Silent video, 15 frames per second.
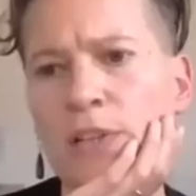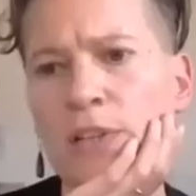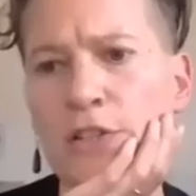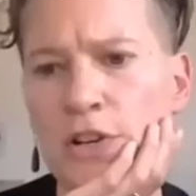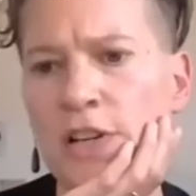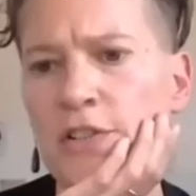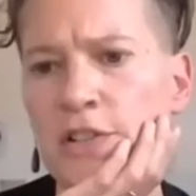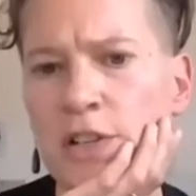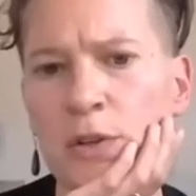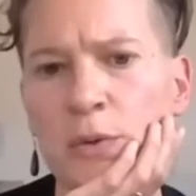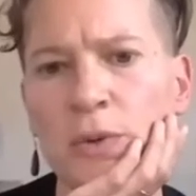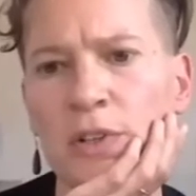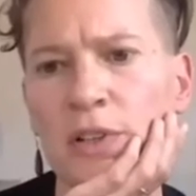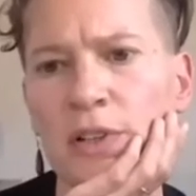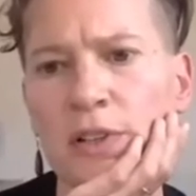tragic
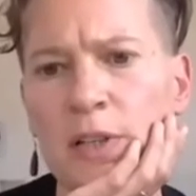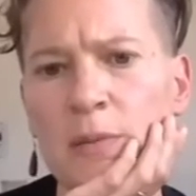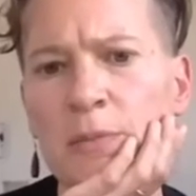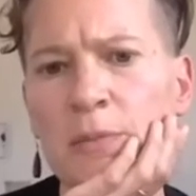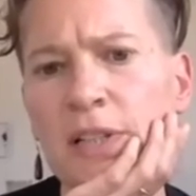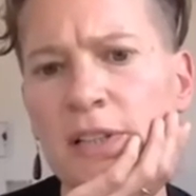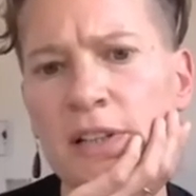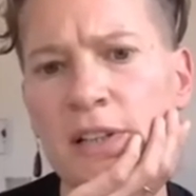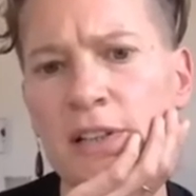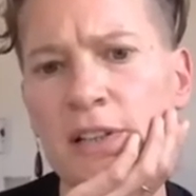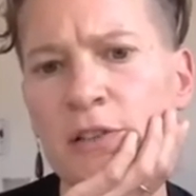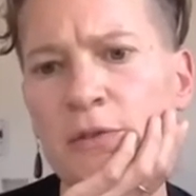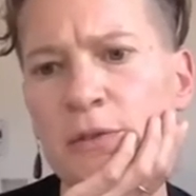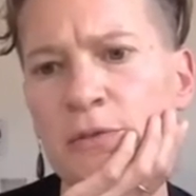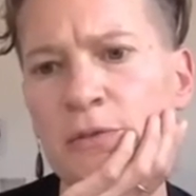one. I mean, a
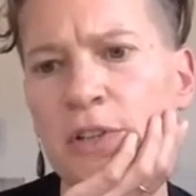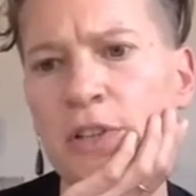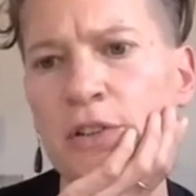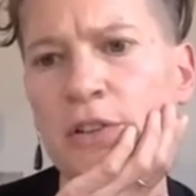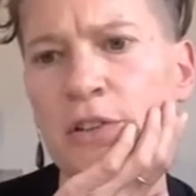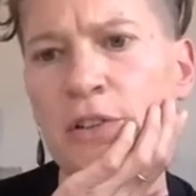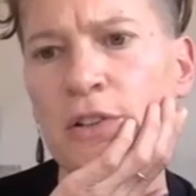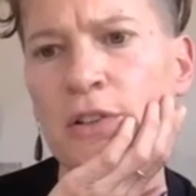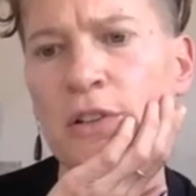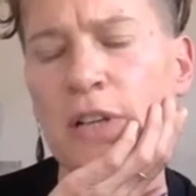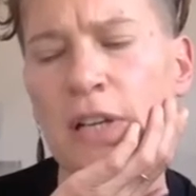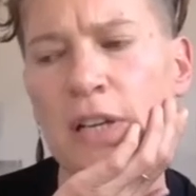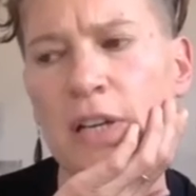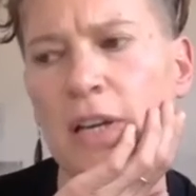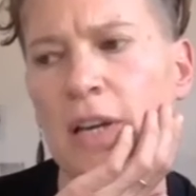kind of a figure,
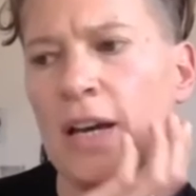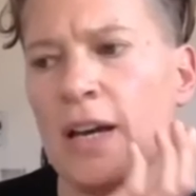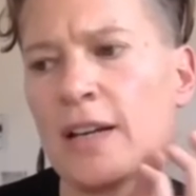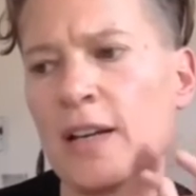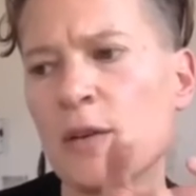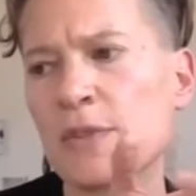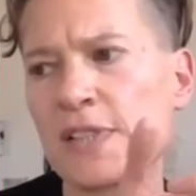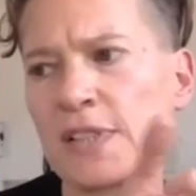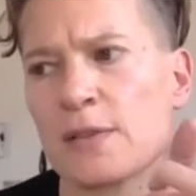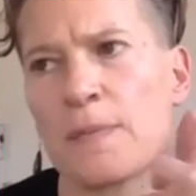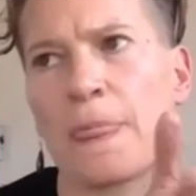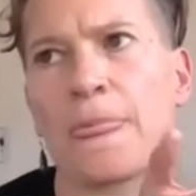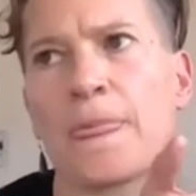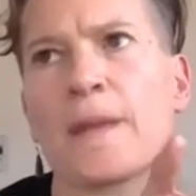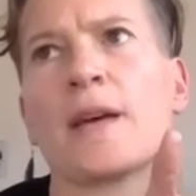and I was
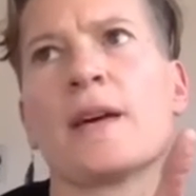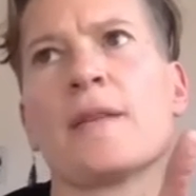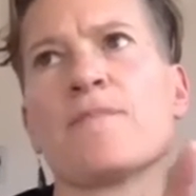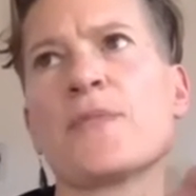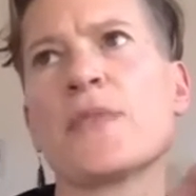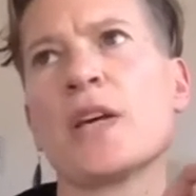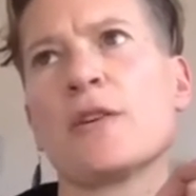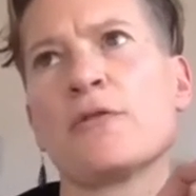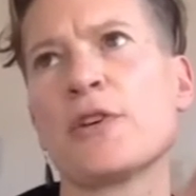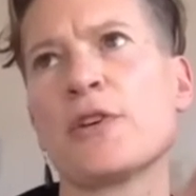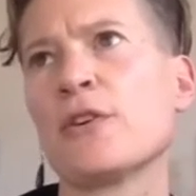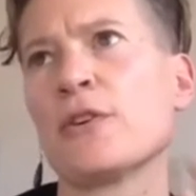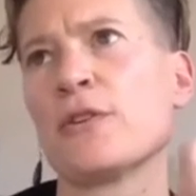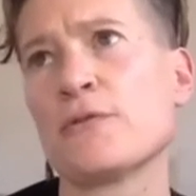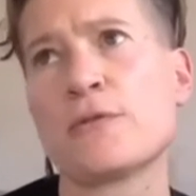a
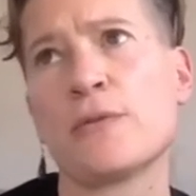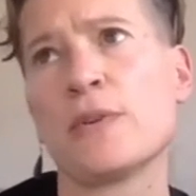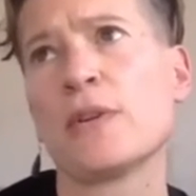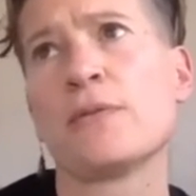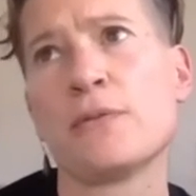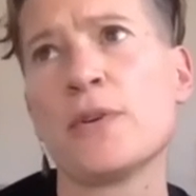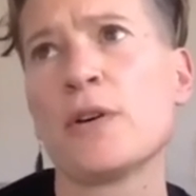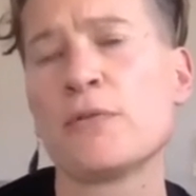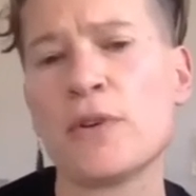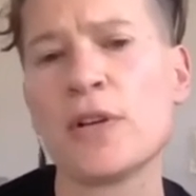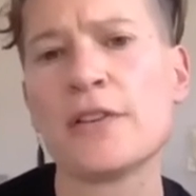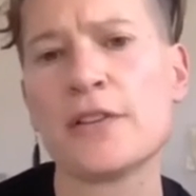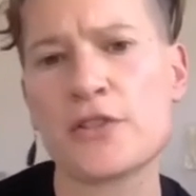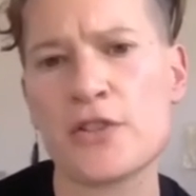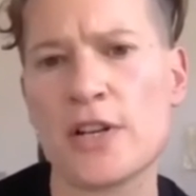figure of
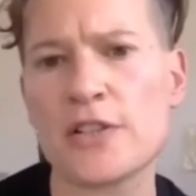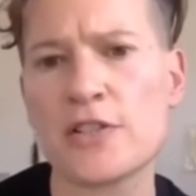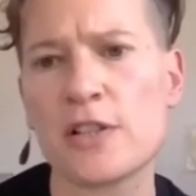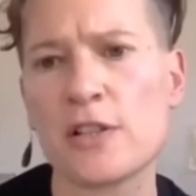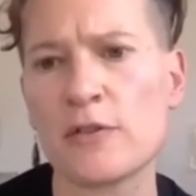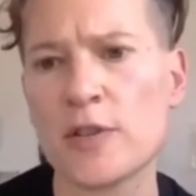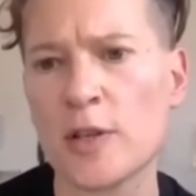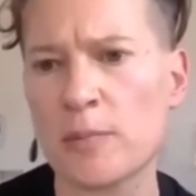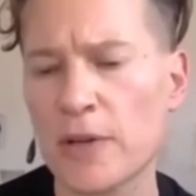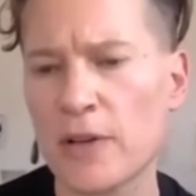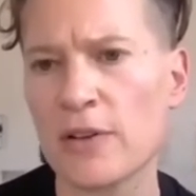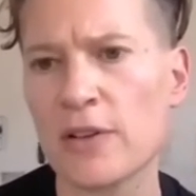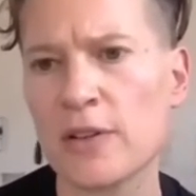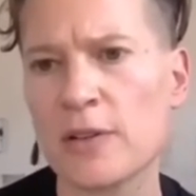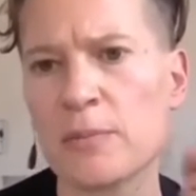really the tragedy of that
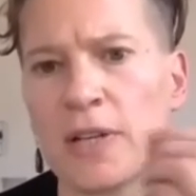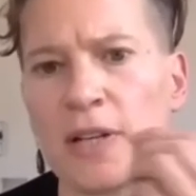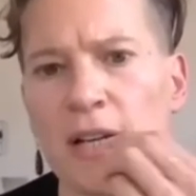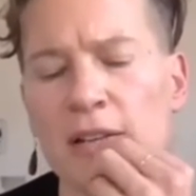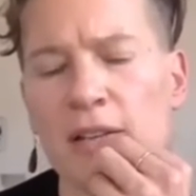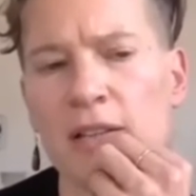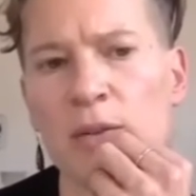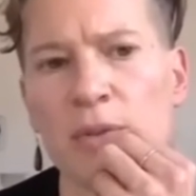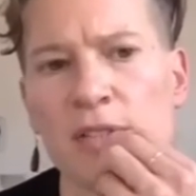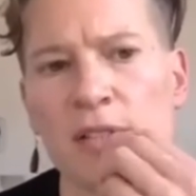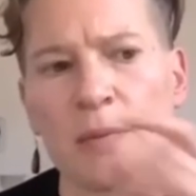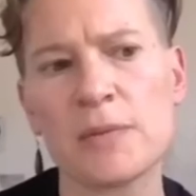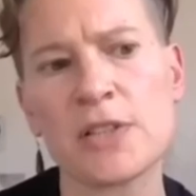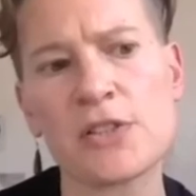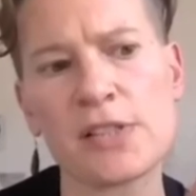period. But I think what
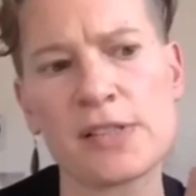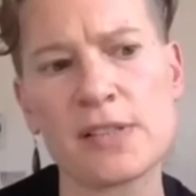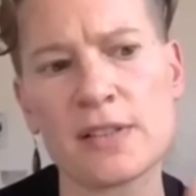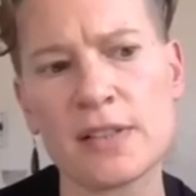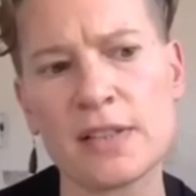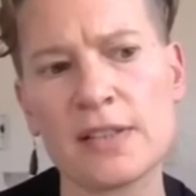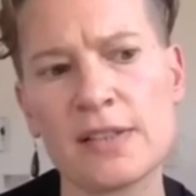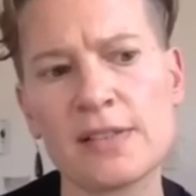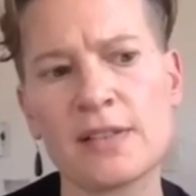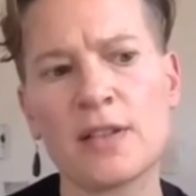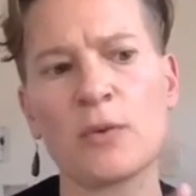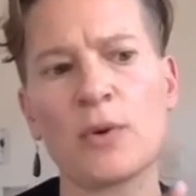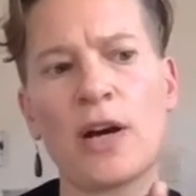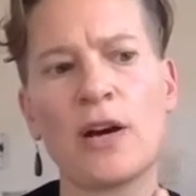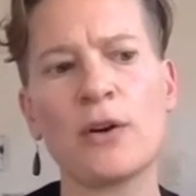I'm interested in is
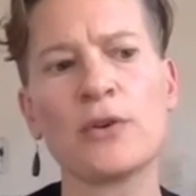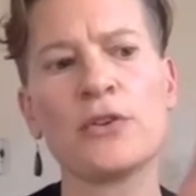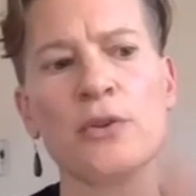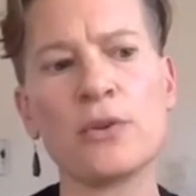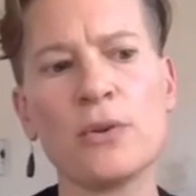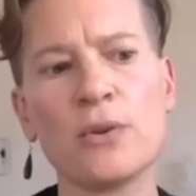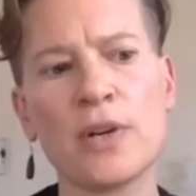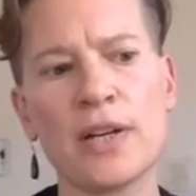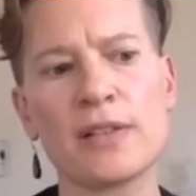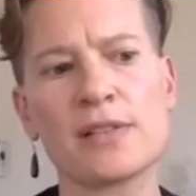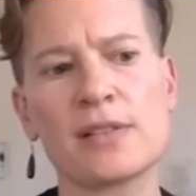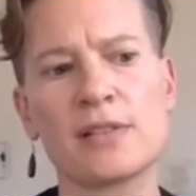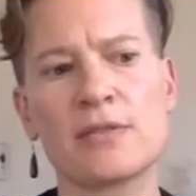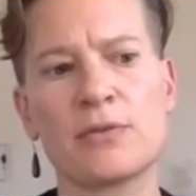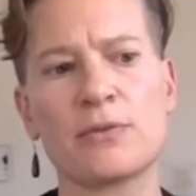how you
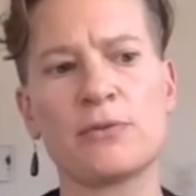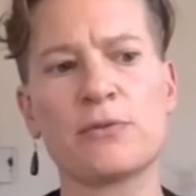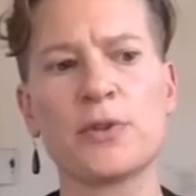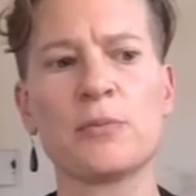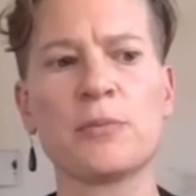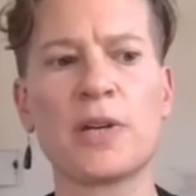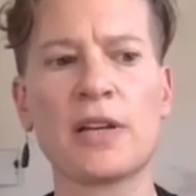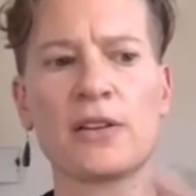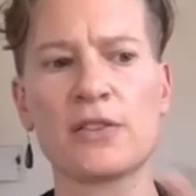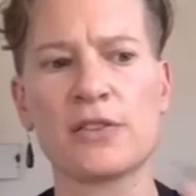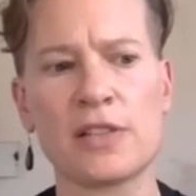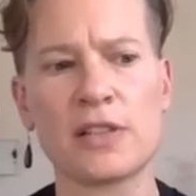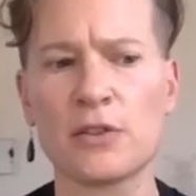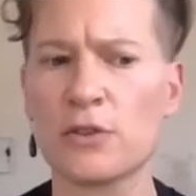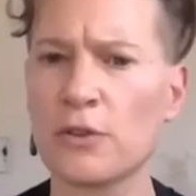as filmmakers,
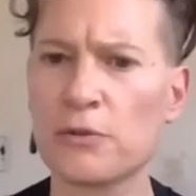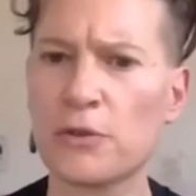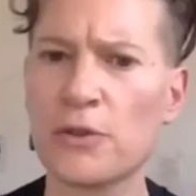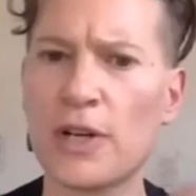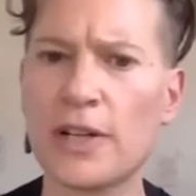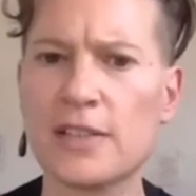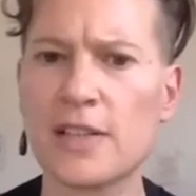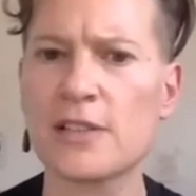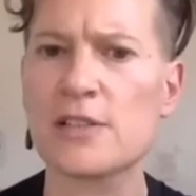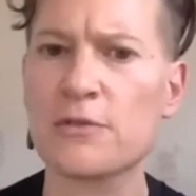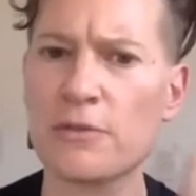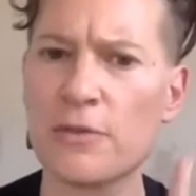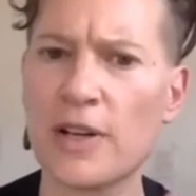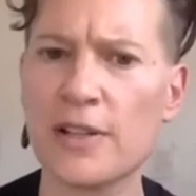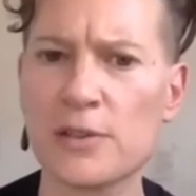I don't know if you
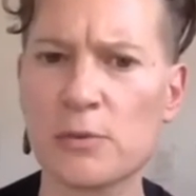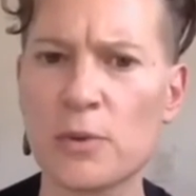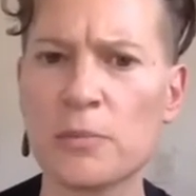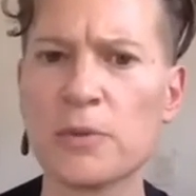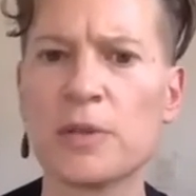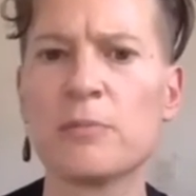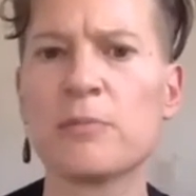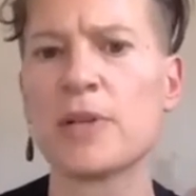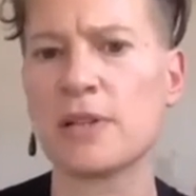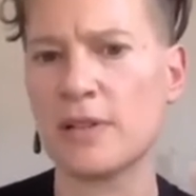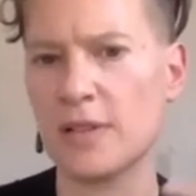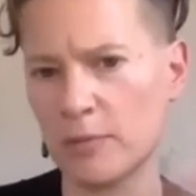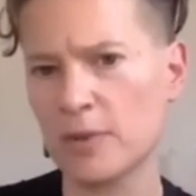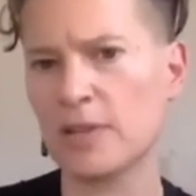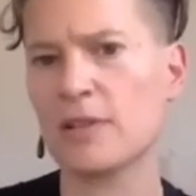identify as women, but
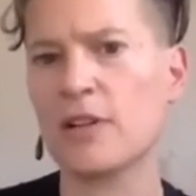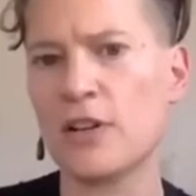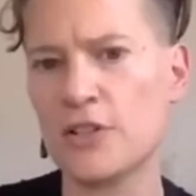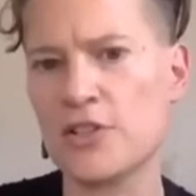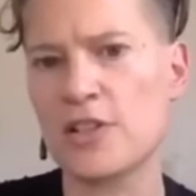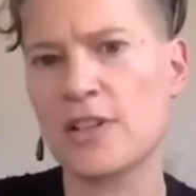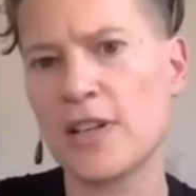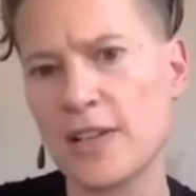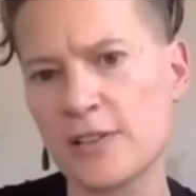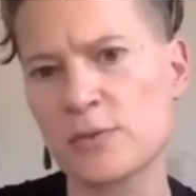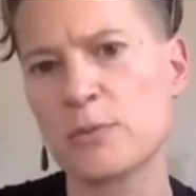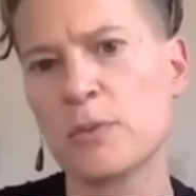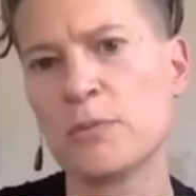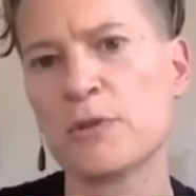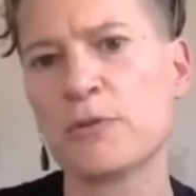I mean, largely
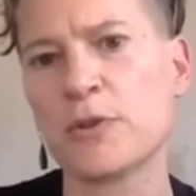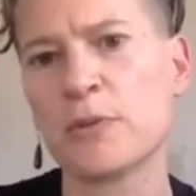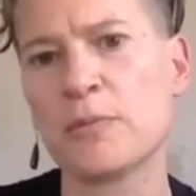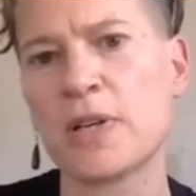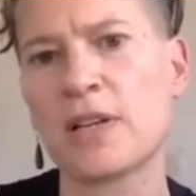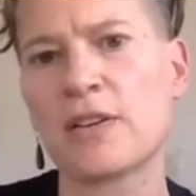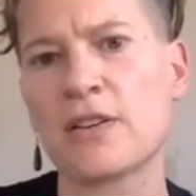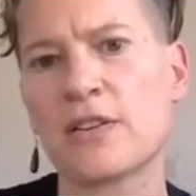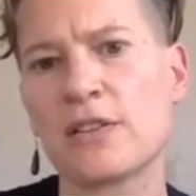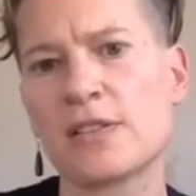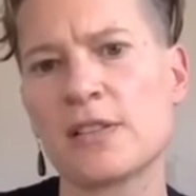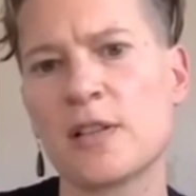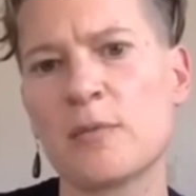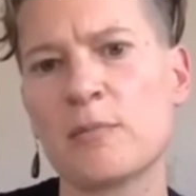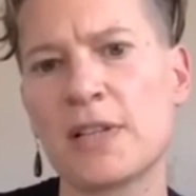as women
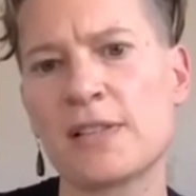filmmakers, and